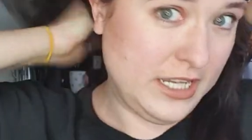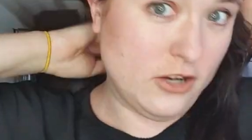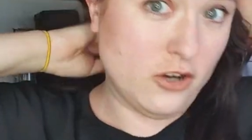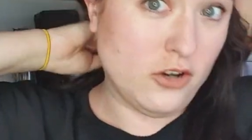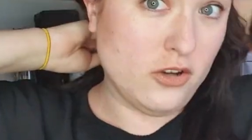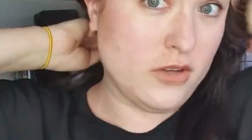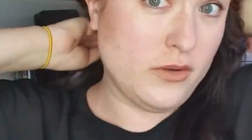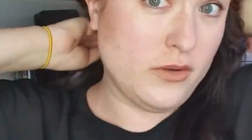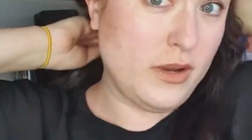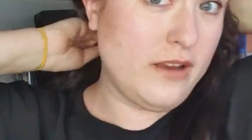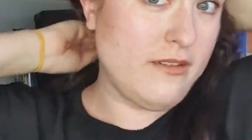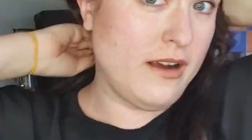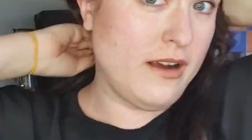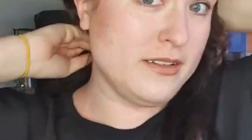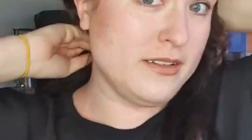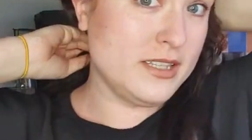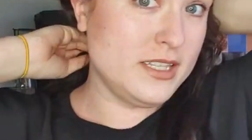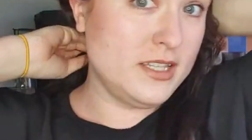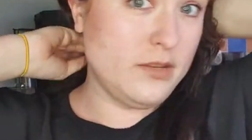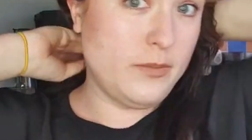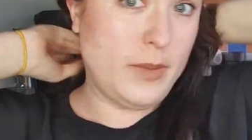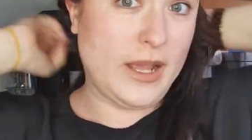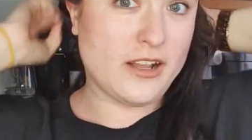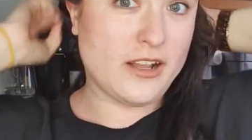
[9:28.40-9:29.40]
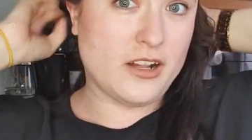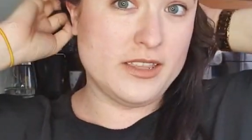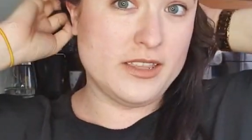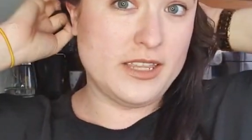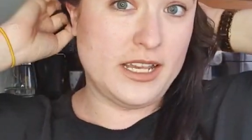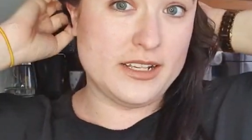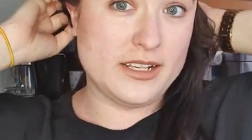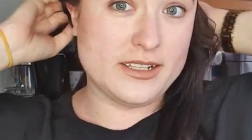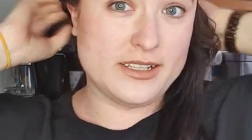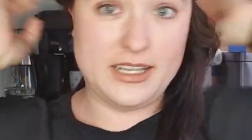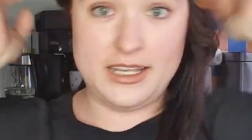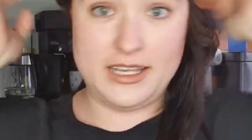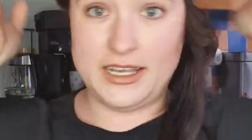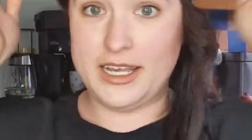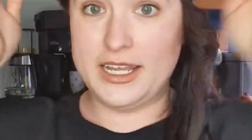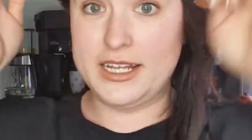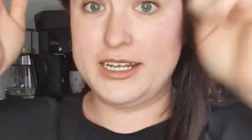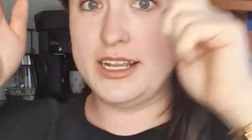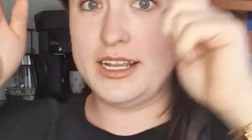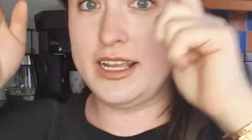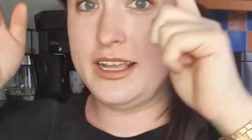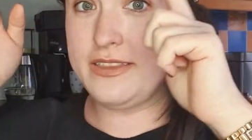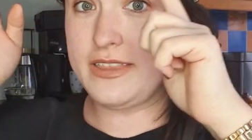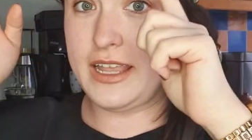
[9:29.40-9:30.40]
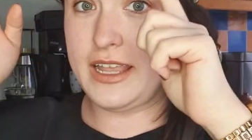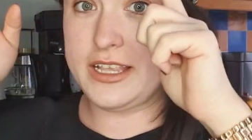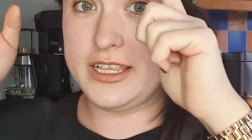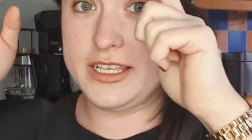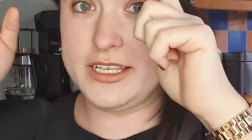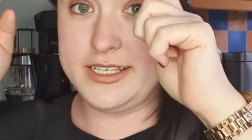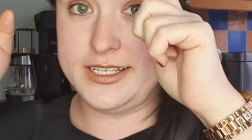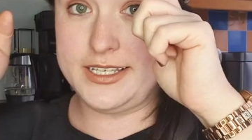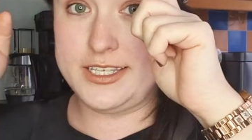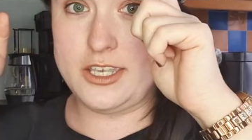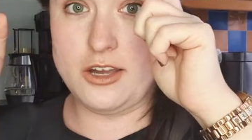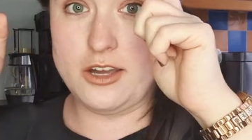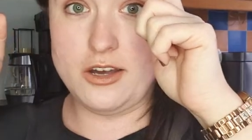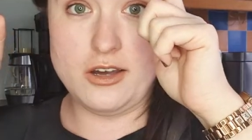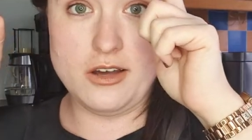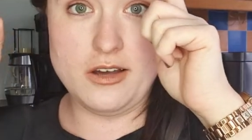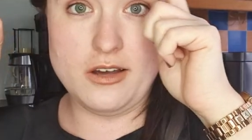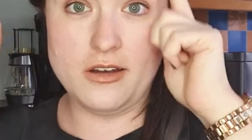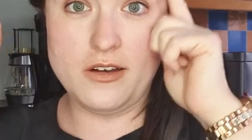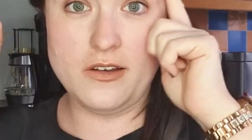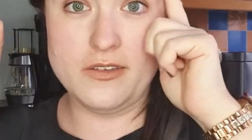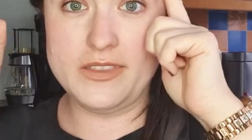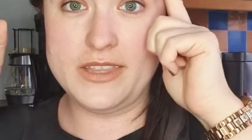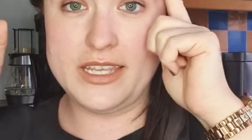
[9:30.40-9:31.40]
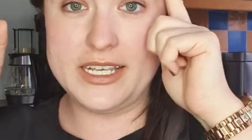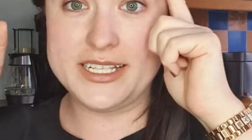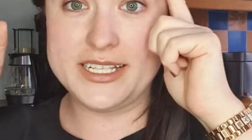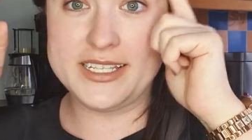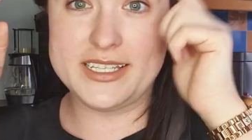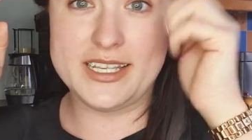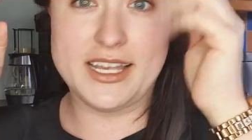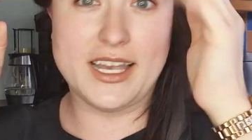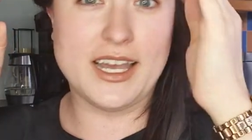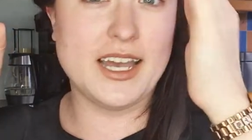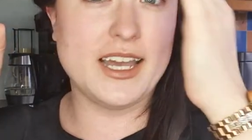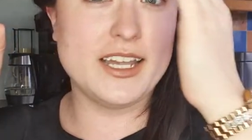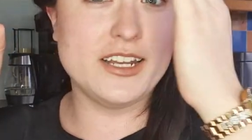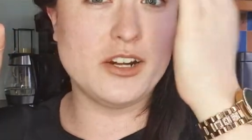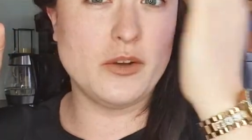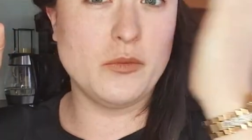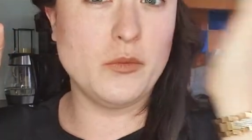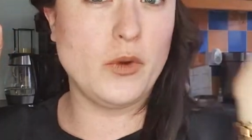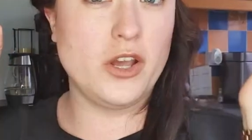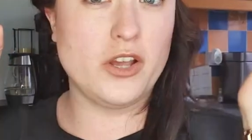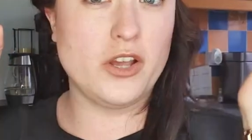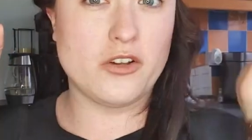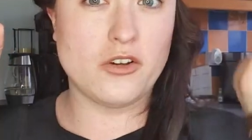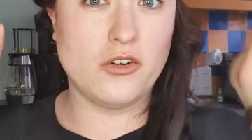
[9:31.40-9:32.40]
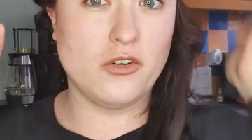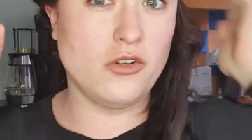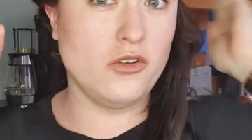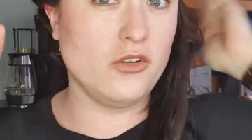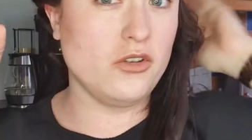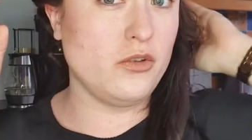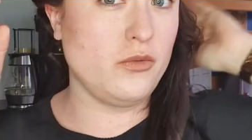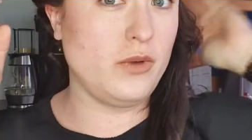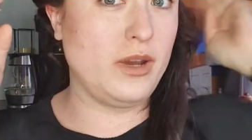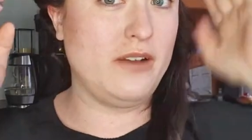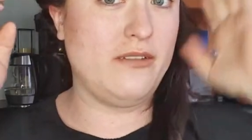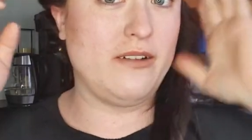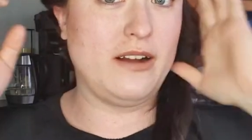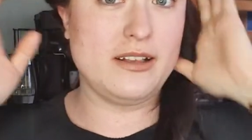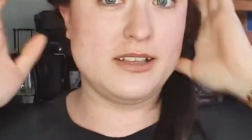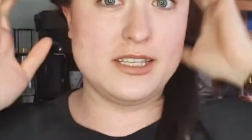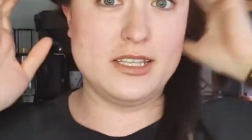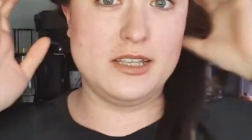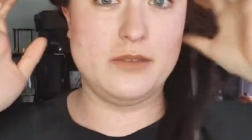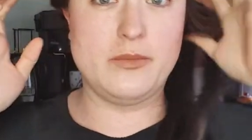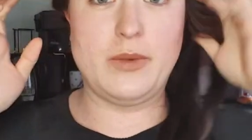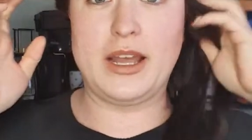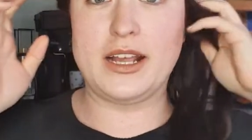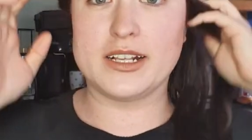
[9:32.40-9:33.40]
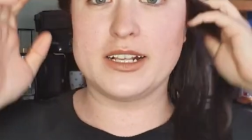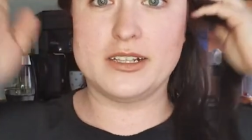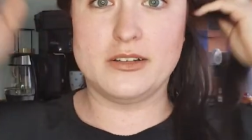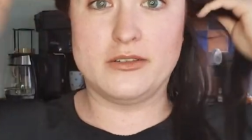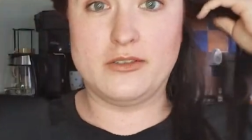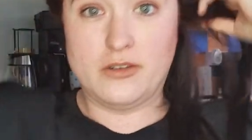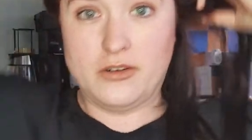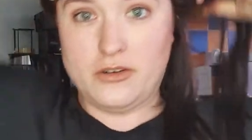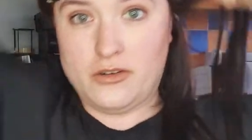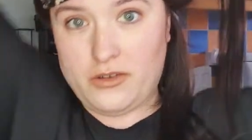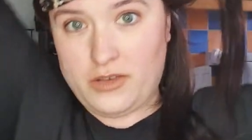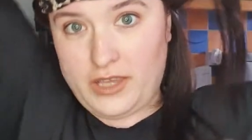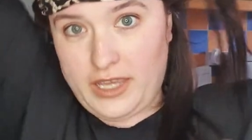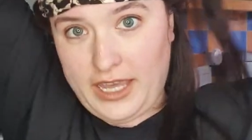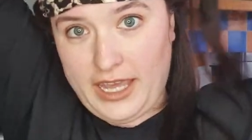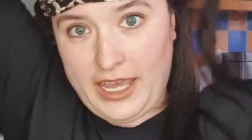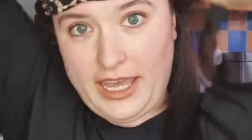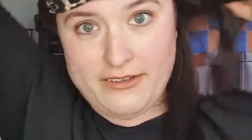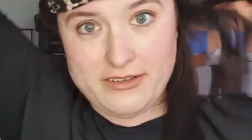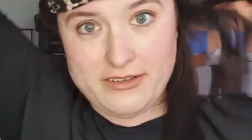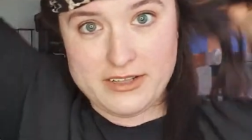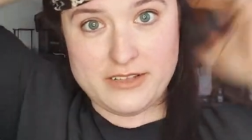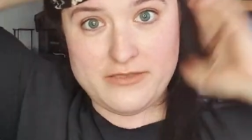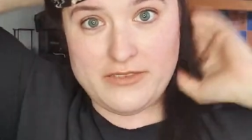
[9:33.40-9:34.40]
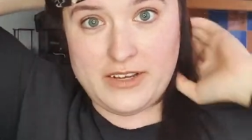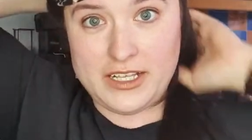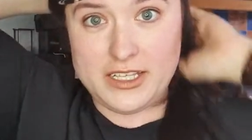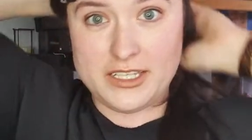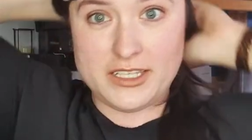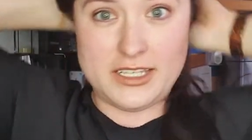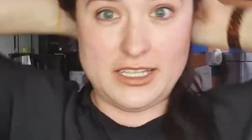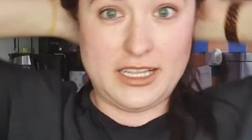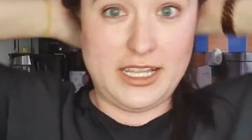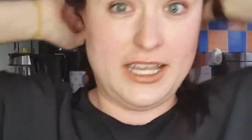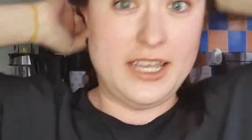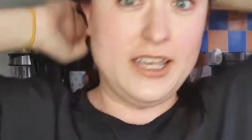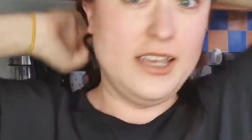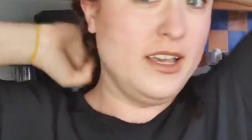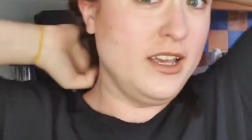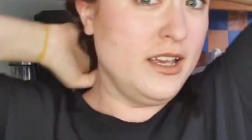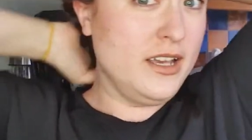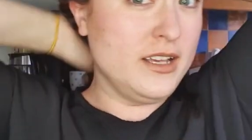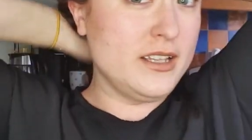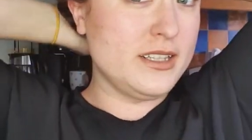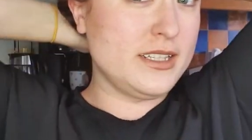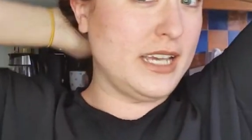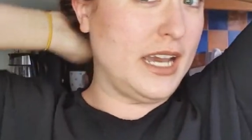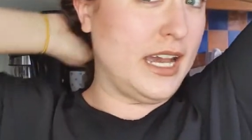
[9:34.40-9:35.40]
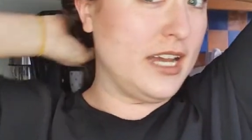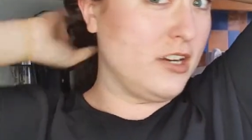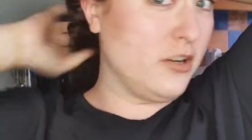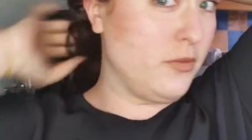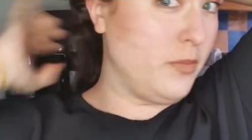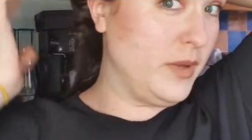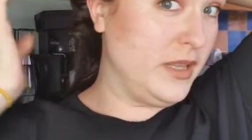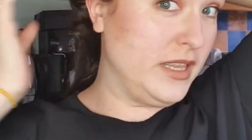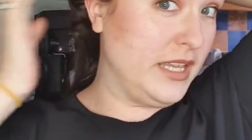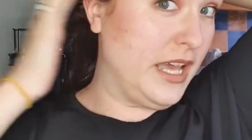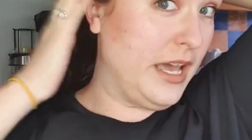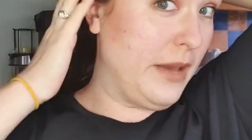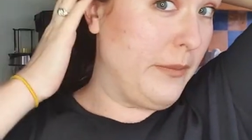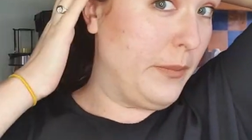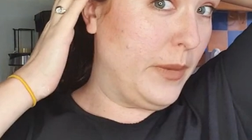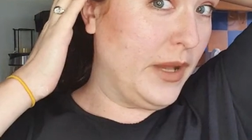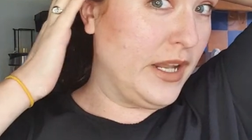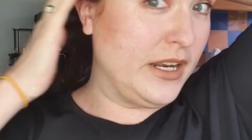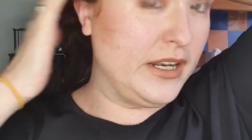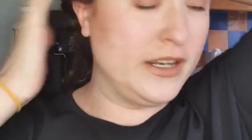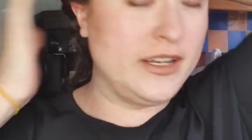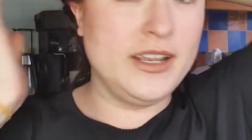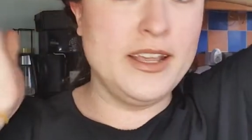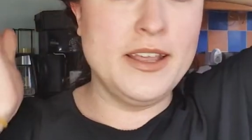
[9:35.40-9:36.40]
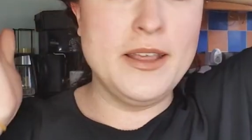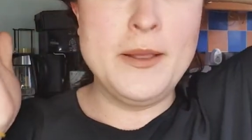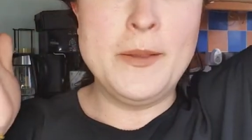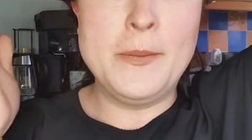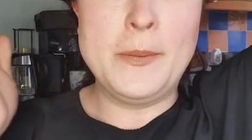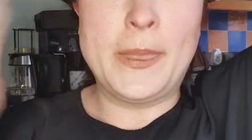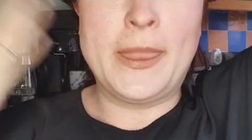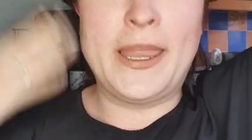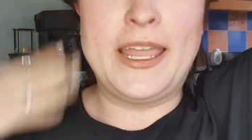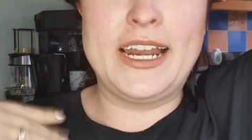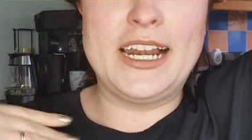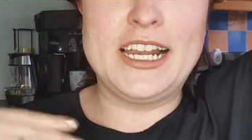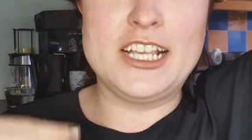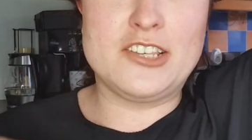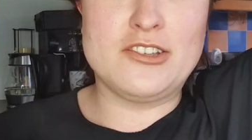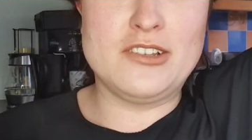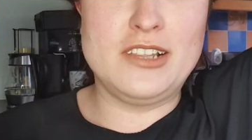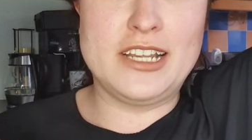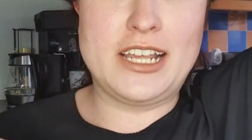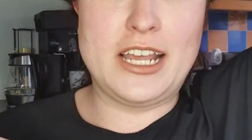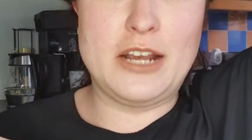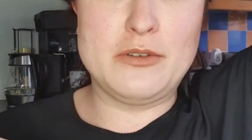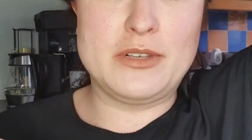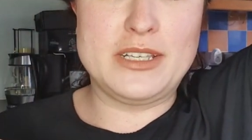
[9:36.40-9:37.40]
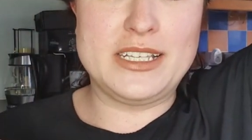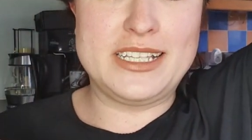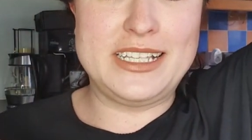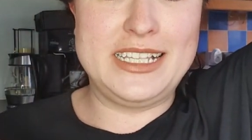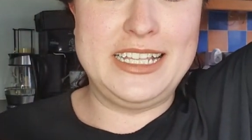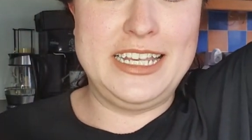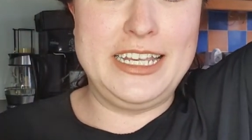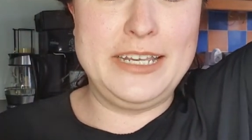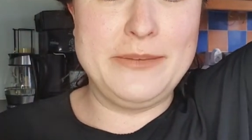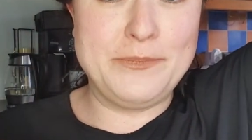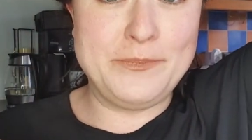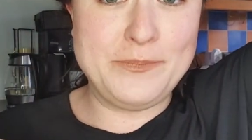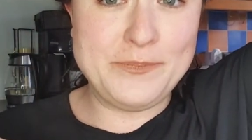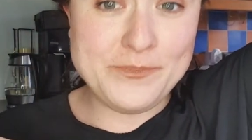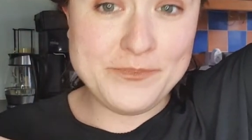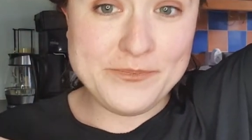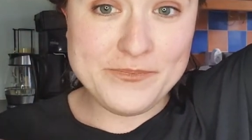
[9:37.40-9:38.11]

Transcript: all the way around to the back on that side, and then you start on this side and work all the way around to the back, so all your hair is eventually tied up in the headband. Now you literally go to sleep,